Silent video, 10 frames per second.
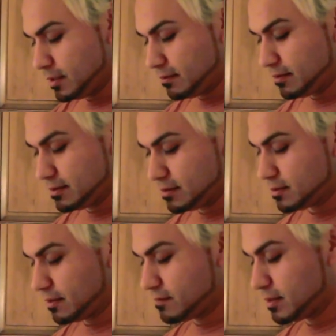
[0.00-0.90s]
This
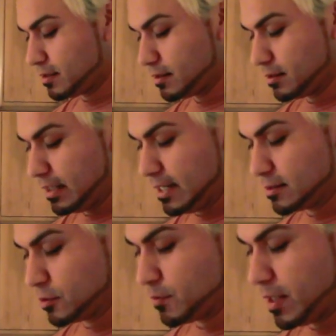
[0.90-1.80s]
just gives it, it has a
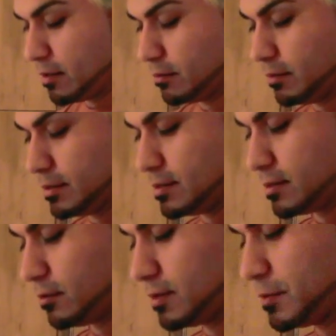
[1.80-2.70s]
2-barrel, it
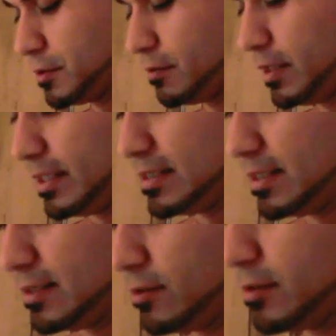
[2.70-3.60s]
goes up to like 600